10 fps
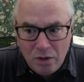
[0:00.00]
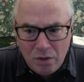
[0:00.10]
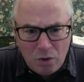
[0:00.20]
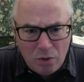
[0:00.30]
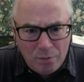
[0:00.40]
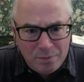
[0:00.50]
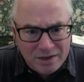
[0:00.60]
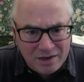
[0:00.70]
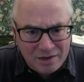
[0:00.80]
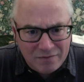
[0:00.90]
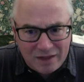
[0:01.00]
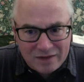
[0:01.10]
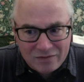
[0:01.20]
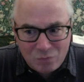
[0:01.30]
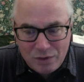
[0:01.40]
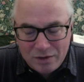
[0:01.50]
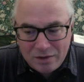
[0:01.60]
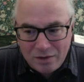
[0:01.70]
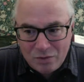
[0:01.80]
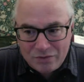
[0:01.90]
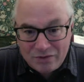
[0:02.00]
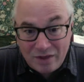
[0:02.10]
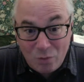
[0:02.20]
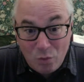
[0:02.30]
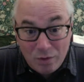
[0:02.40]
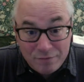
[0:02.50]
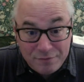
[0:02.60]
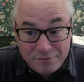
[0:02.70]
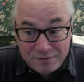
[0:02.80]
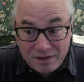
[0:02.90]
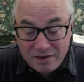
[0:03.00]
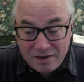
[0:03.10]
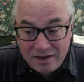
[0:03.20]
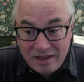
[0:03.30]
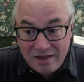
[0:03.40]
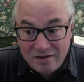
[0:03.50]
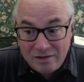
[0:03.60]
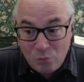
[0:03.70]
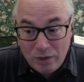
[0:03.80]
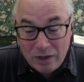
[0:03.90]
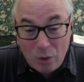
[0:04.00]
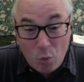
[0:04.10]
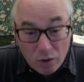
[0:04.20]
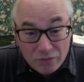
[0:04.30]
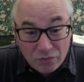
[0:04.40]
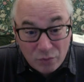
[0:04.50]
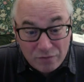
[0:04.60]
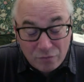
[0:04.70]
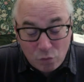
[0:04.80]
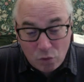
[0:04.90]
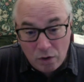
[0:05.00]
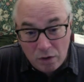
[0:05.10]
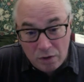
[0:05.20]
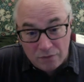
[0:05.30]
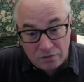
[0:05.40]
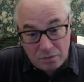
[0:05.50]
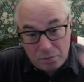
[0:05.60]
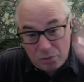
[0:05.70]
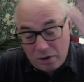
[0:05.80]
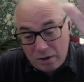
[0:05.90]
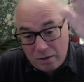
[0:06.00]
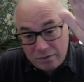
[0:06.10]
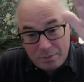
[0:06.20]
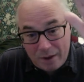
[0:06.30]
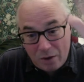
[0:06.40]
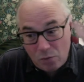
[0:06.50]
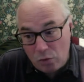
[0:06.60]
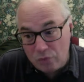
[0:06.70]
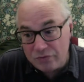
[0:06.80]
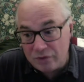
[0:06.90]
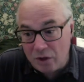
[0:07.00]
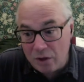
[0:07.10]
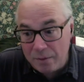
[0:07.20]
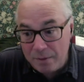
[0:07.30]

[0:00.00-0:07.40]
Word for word: Well, beginning of last week, it was at 115 and it ended the week at 124. So the pro the pound rose a lot.